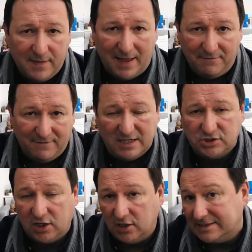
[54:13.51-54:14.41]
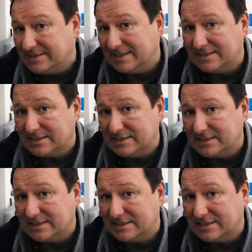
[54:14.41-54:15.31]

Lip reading: that vascular system